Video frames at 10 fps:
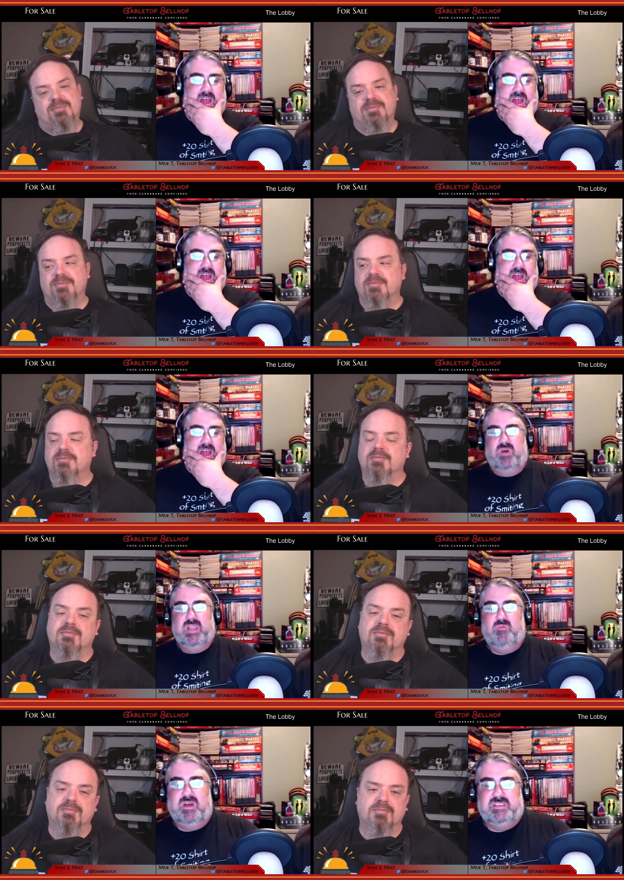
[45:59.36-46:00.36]
Speaker 1: All right, so what
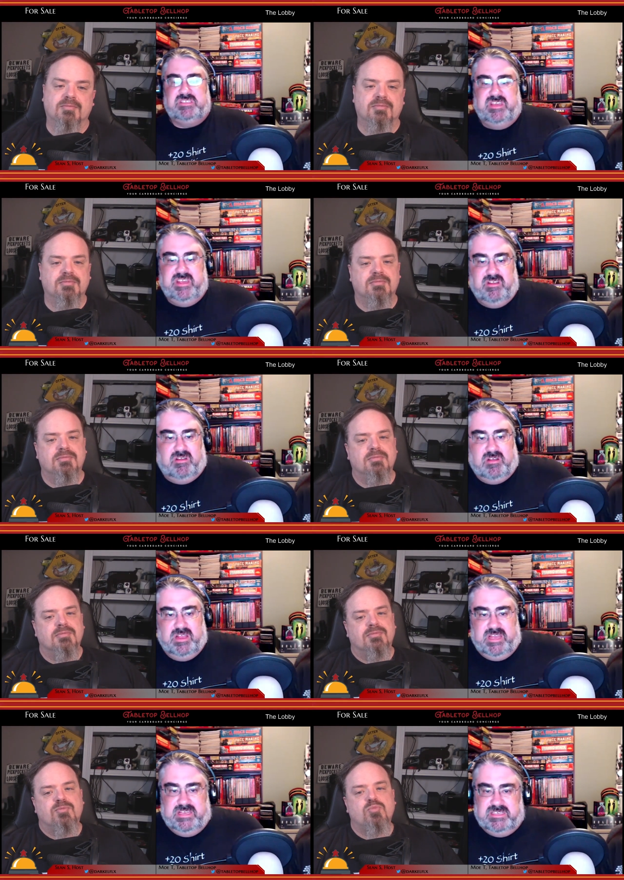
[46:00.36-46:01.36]
I want to see here
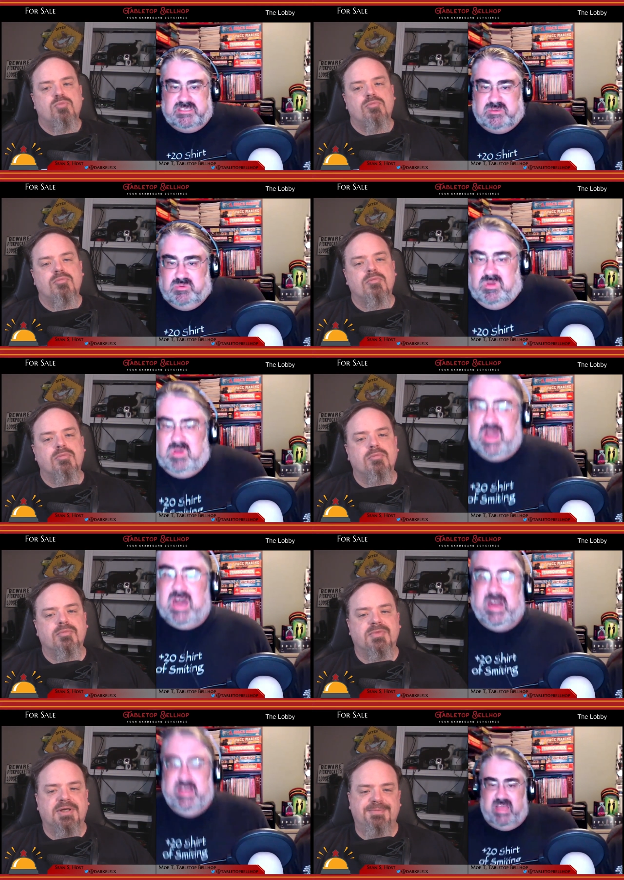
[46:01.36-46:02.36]
is
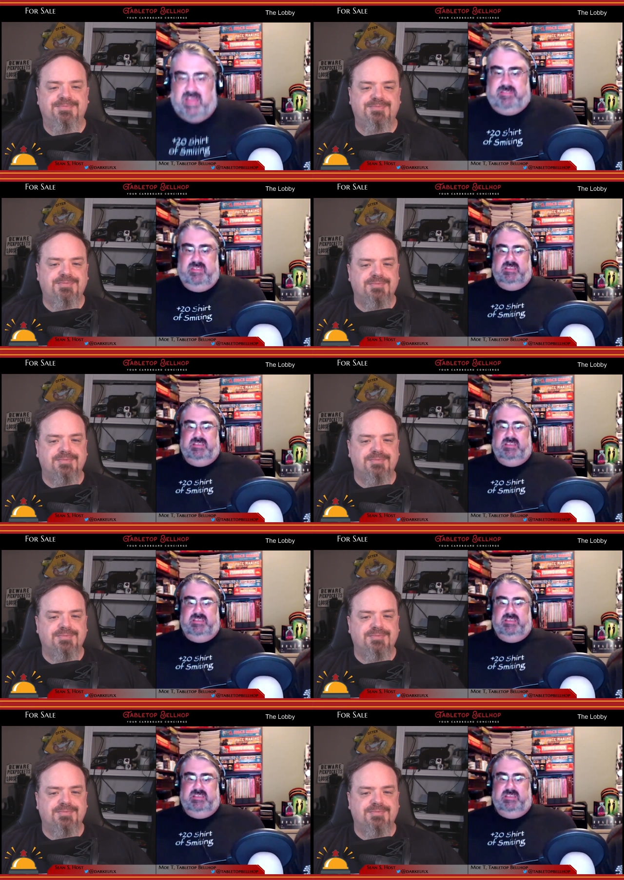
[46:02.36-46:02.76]
uh,